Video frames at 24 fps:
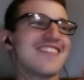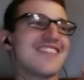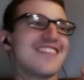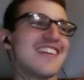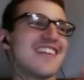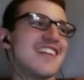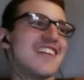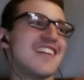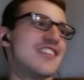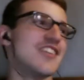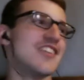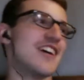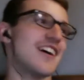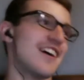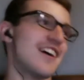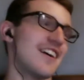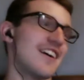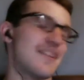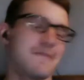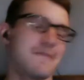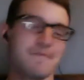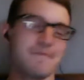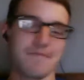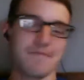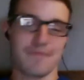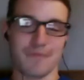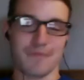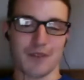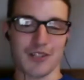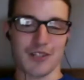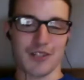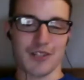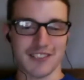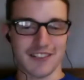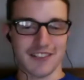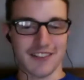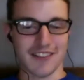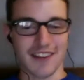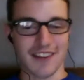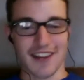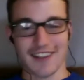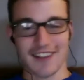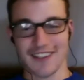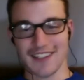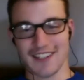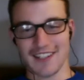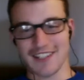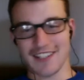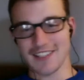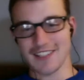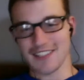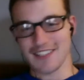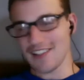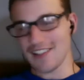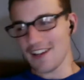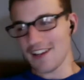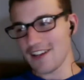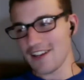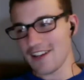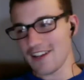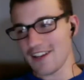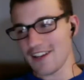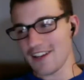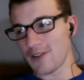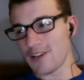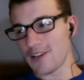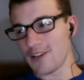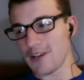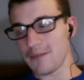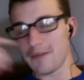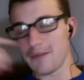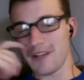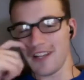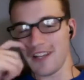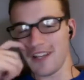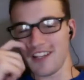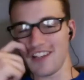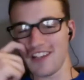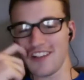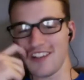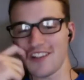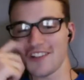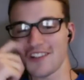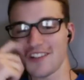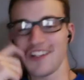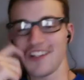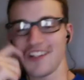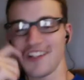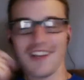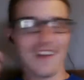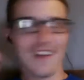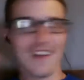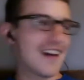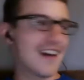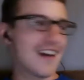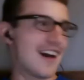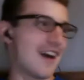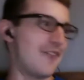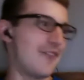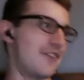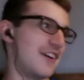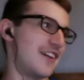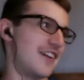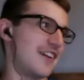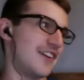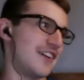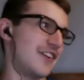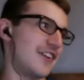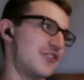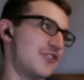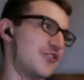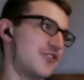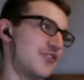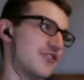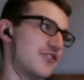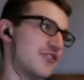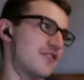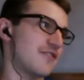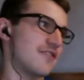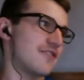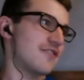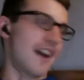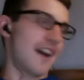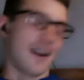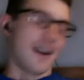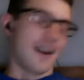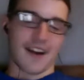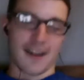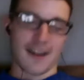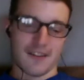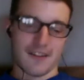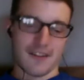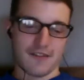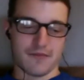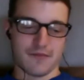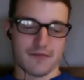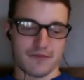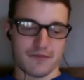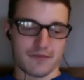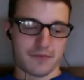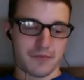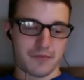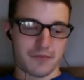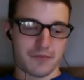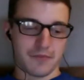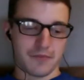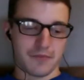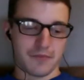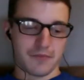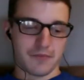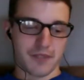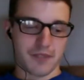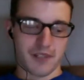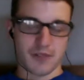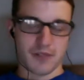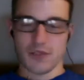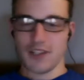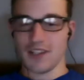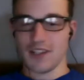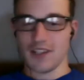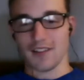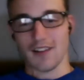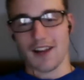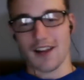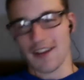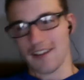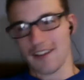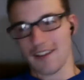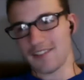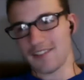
EJ, personally, I think he's in line for a big year. I mean, I've been reading a lot